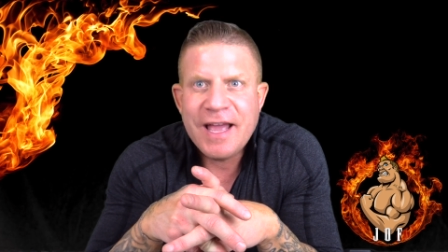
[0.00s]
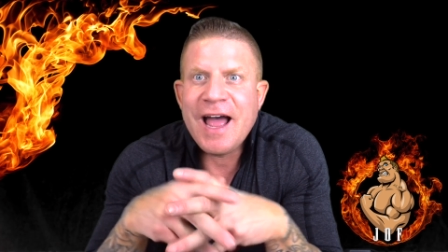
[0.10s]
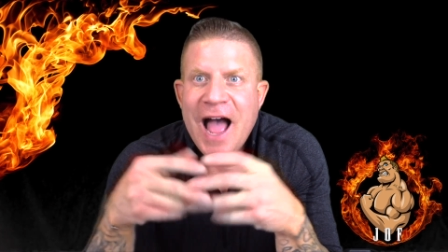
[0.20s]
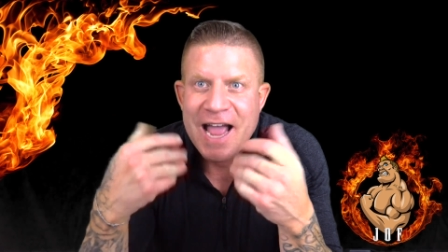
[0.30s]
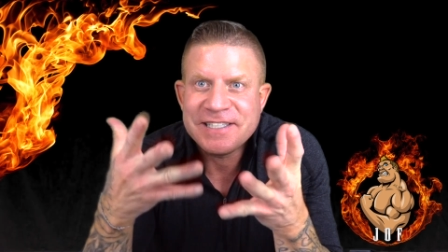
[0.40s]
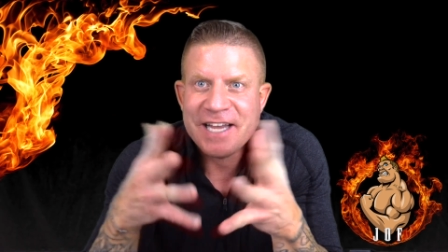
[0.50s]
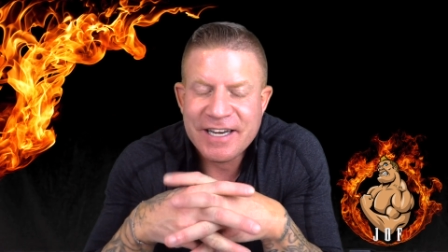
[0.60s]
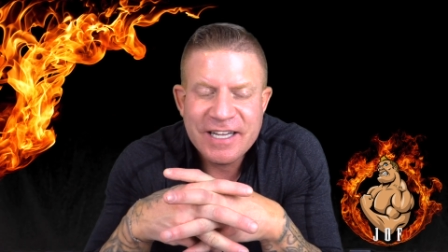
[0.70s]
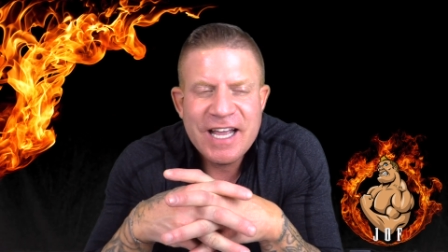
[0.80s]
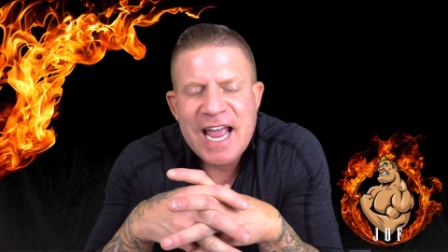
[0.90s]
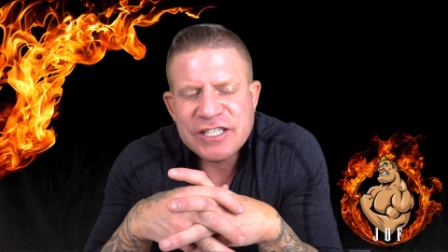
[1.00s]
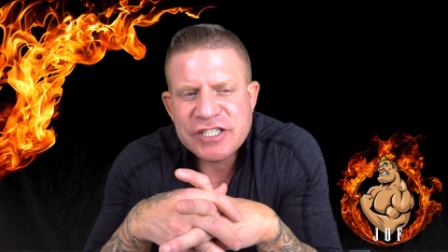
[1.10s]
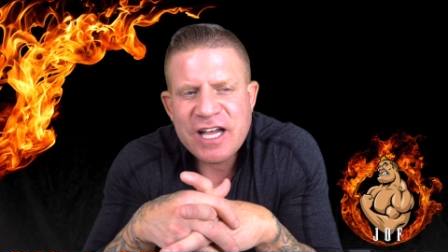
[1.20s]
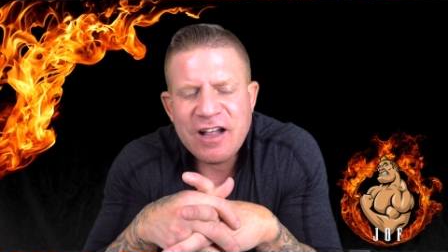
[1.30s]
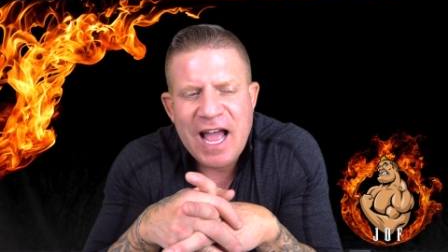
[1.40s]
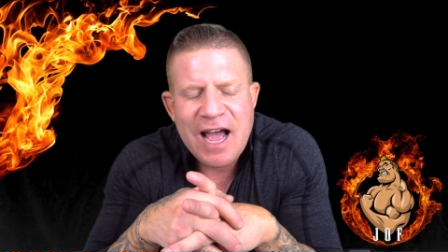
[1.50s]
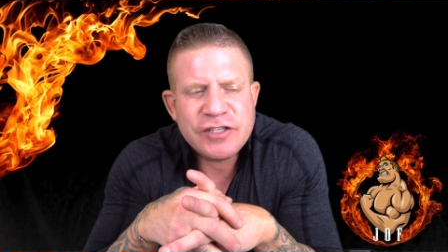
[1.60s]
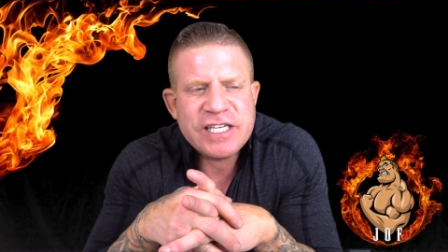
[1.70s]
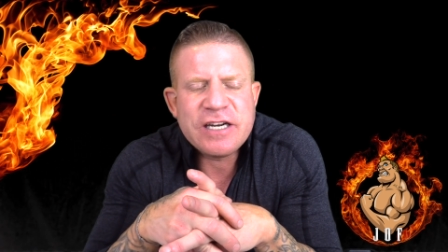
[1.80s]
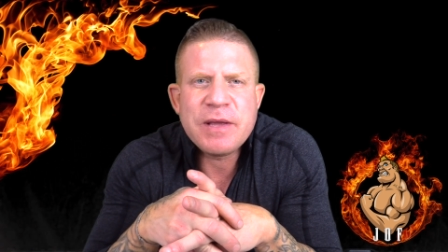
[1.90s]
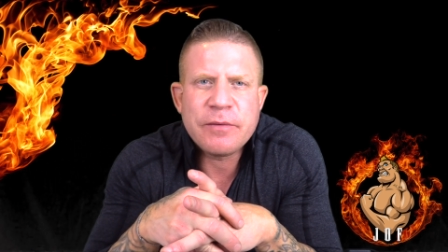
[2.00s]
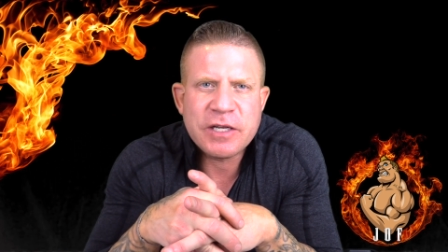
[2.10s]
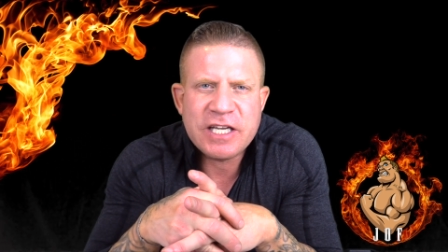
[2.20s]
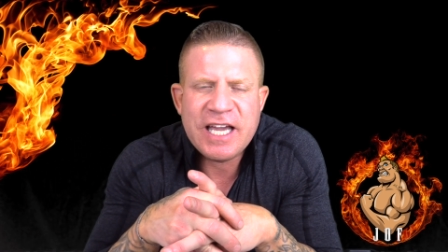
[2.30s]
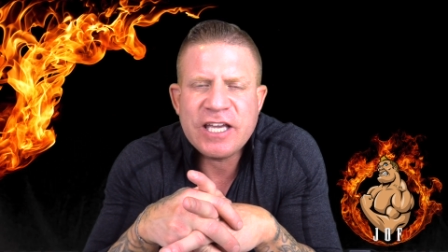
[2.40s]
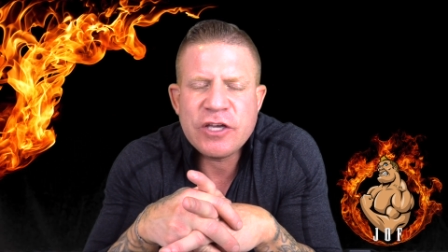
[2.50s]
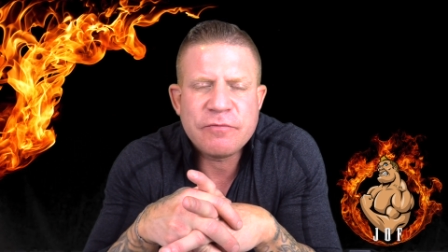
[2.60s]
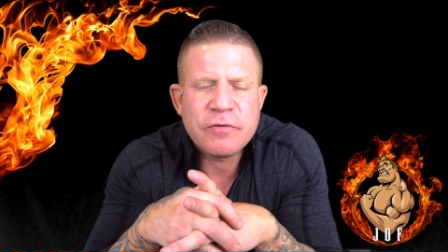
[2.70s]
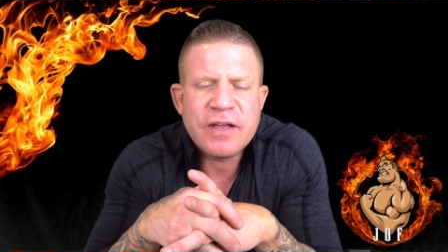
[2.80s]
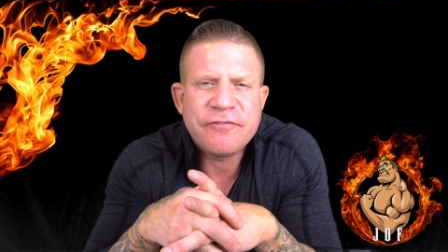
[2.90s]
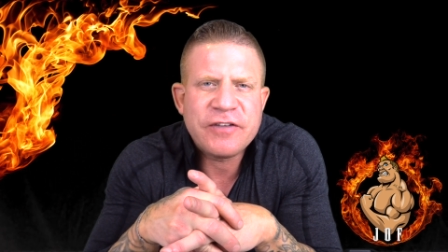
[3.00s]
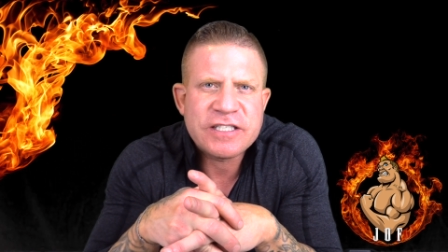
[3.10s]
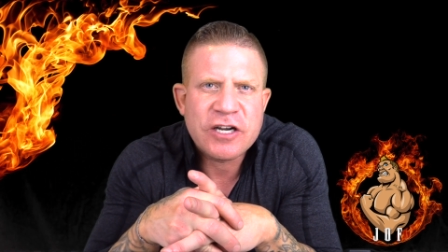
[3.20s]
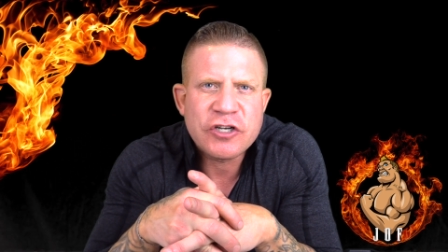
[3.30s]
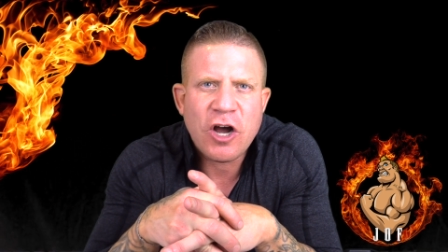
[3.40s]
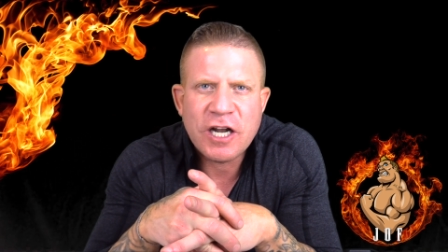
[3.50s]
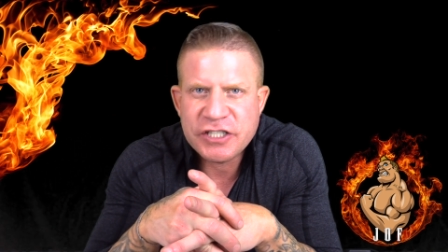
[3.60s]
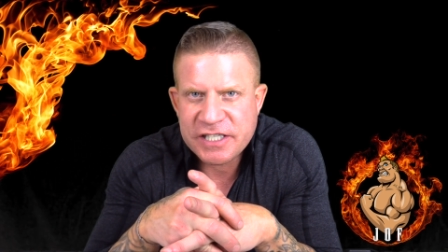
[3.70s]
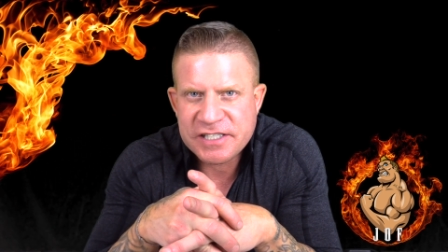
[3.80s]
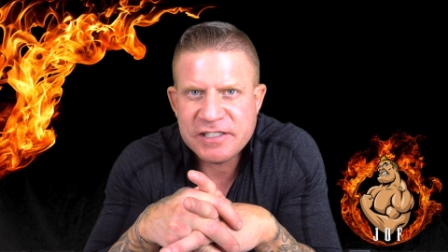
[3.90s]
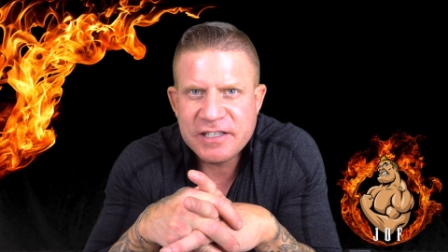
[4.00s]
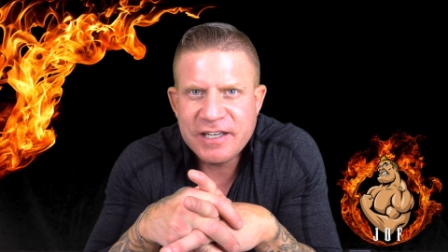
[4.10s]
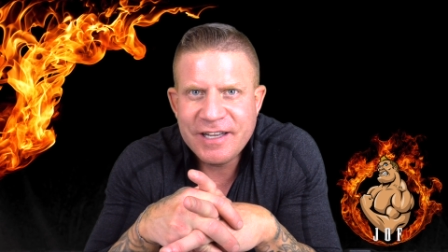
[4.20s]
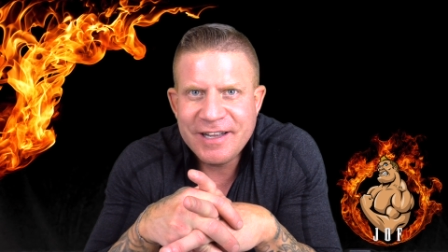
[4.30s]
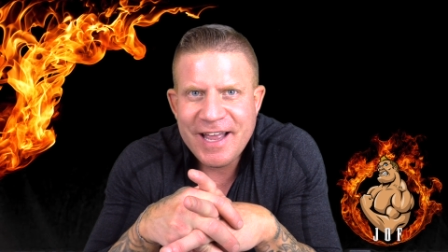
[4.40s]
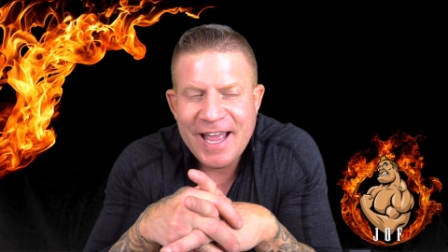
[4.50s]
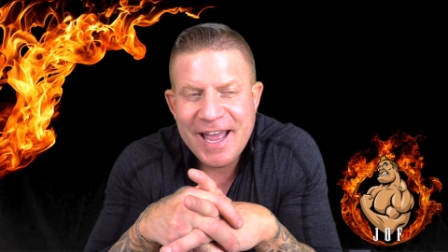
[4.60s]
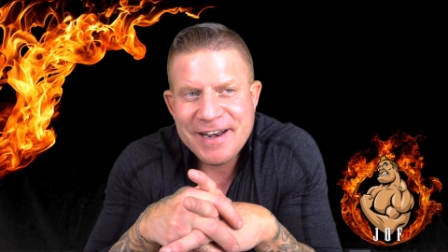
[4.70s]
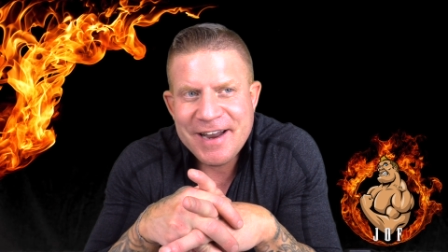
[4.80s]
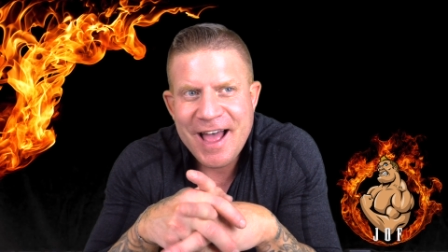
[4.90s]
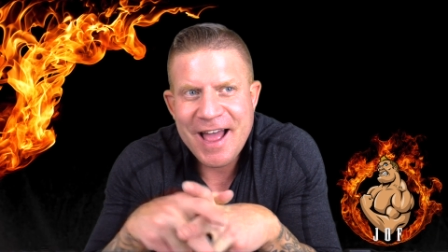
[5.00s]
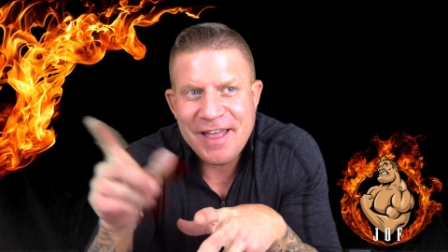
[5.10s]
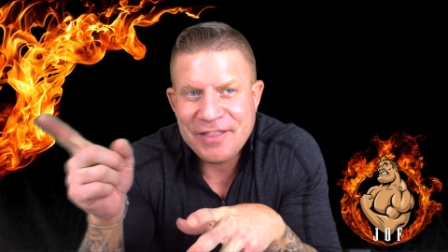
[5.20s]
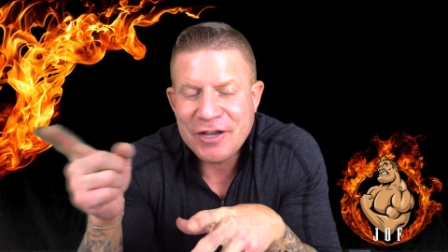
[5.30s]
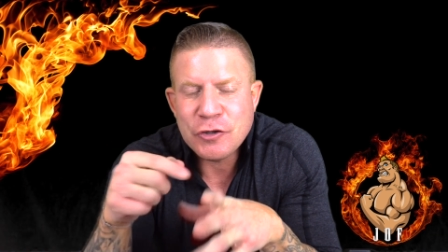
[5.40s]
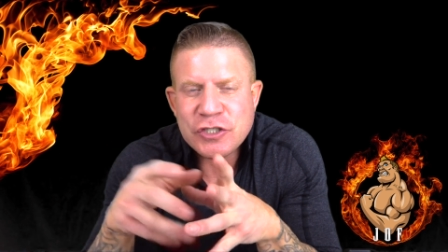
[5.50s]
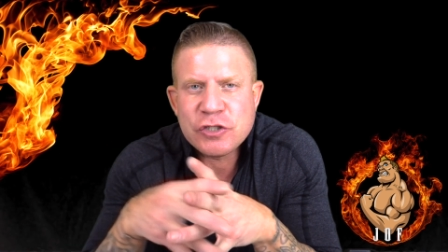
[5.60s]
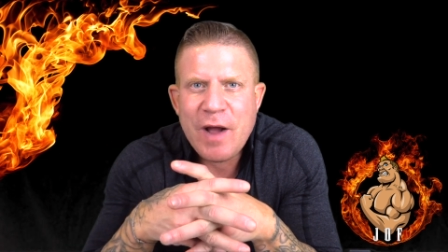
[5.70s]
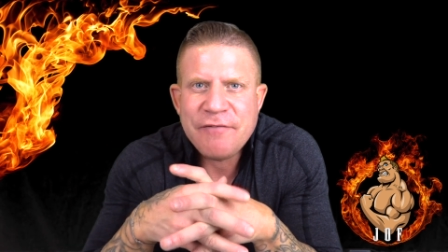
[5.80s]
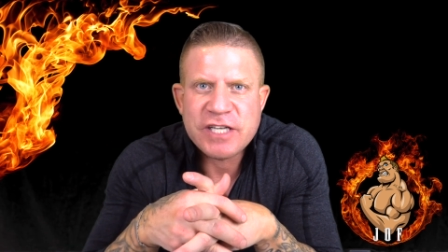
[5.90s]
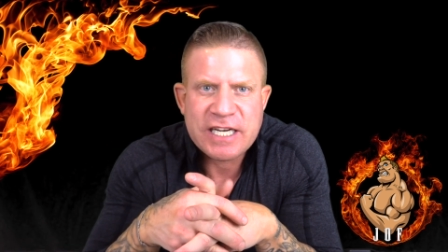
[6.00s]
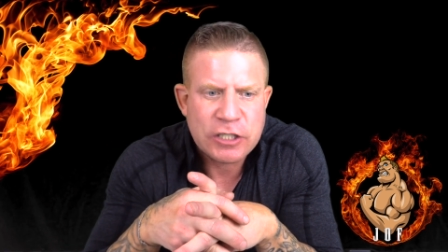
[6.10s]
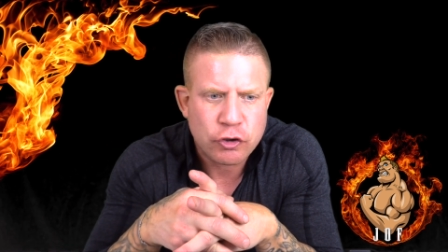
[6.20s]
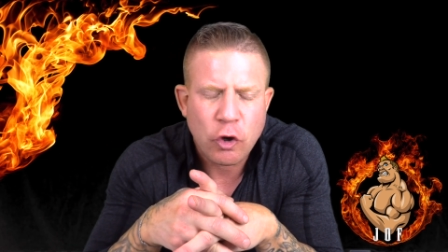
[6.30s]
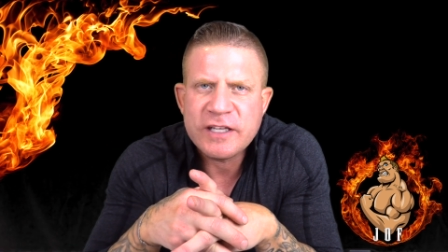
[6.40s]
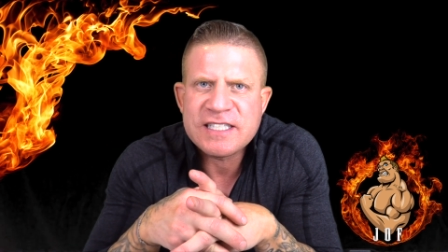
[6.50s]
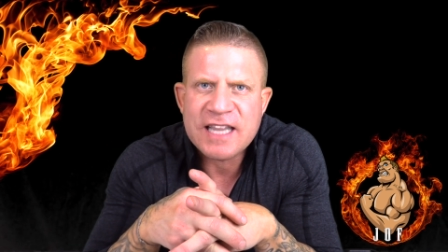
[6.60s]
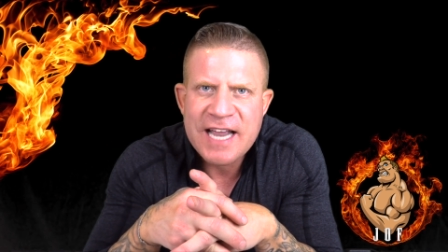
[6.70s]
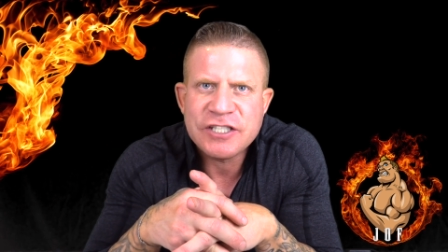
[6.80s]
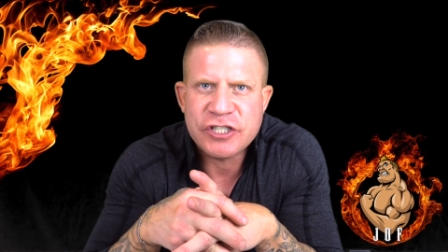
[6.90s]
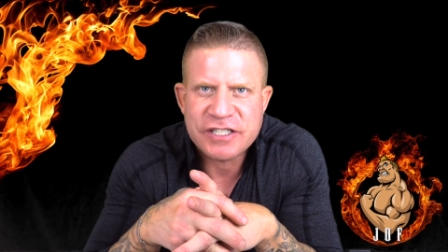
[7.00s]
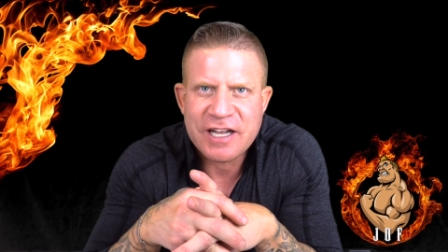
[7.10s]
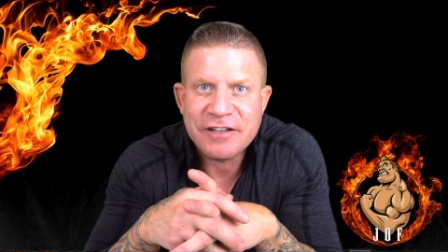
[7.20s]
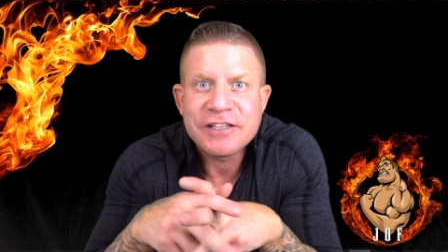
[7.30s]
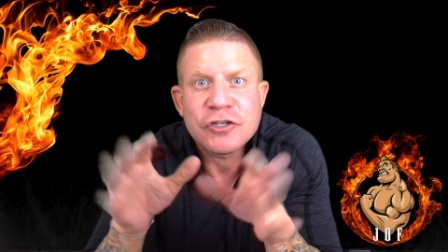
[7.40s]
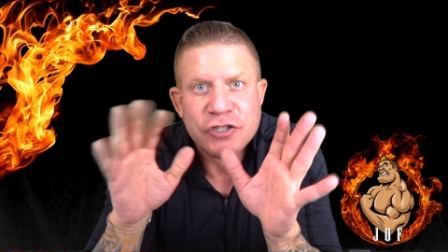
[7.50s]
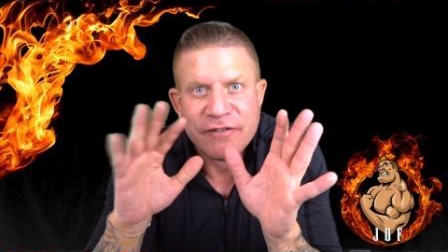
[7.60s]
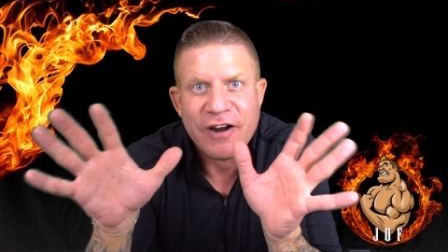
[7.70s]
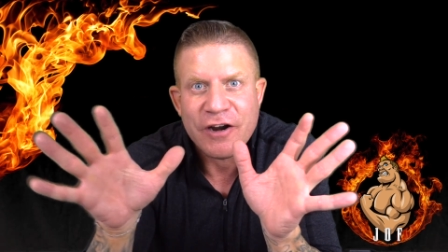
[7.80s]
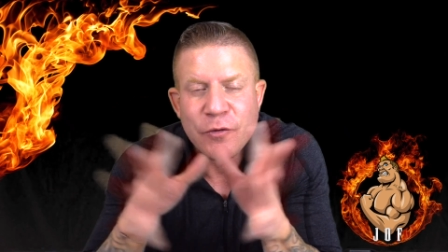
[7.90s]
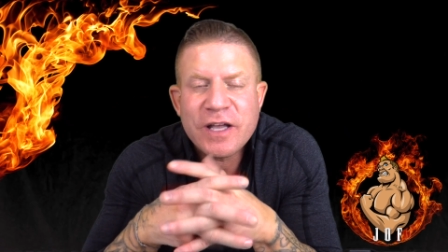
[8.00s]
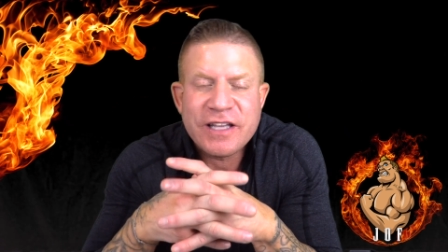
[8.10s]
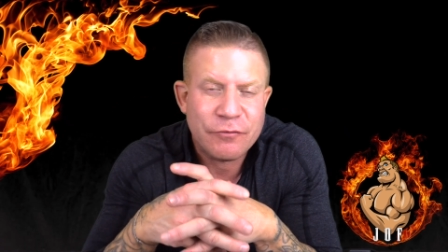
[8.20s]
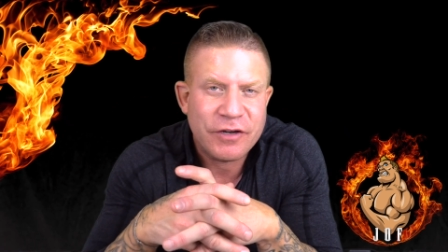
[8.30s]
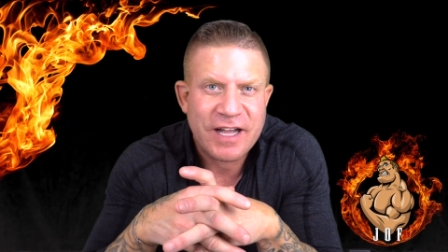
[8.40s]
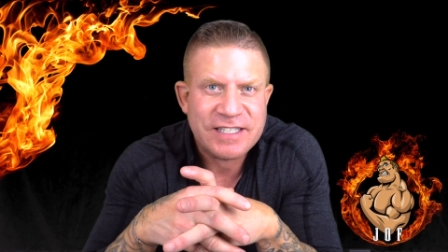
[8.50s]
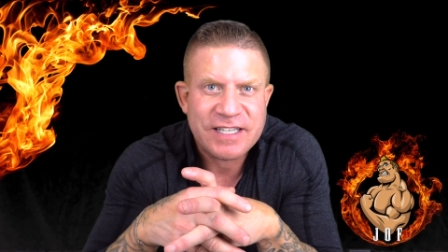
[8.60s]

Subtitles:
I said, hey Giselle, how's he gonna be able to kick you if he's unconscious? And the coach's wife was like, control his legs, Giselle. And so she very quickly realized,